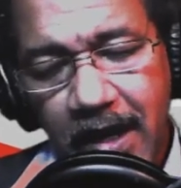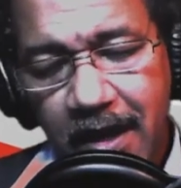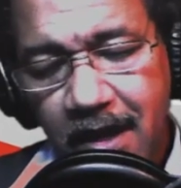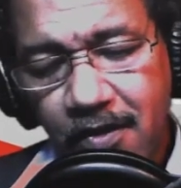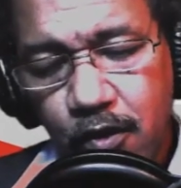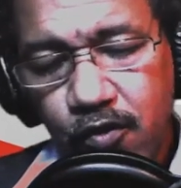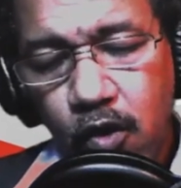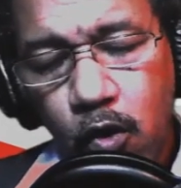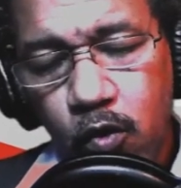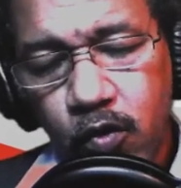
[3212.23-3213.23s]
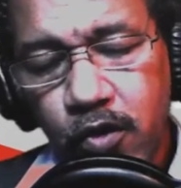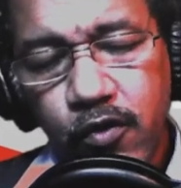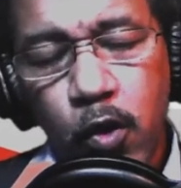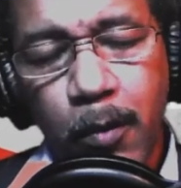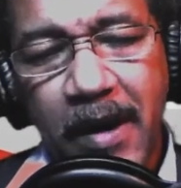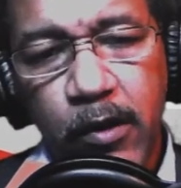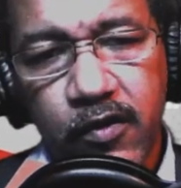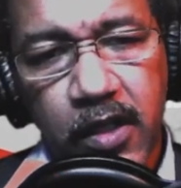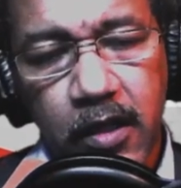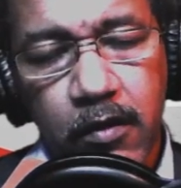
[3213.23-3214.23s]
There's no comparison
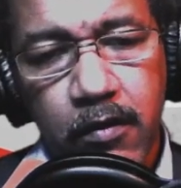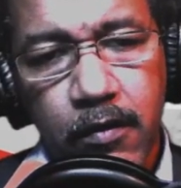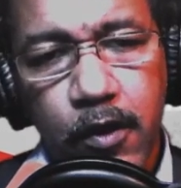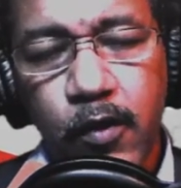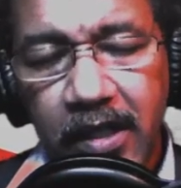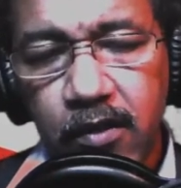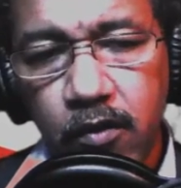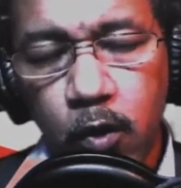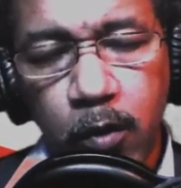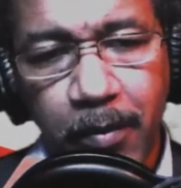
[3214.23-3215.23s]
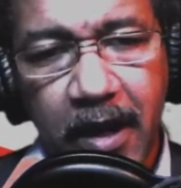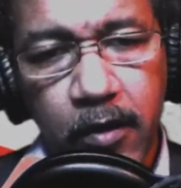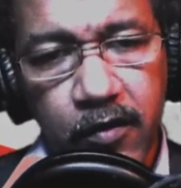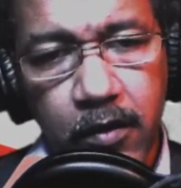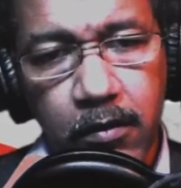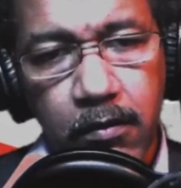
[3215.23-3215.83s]
here. There is no comparison.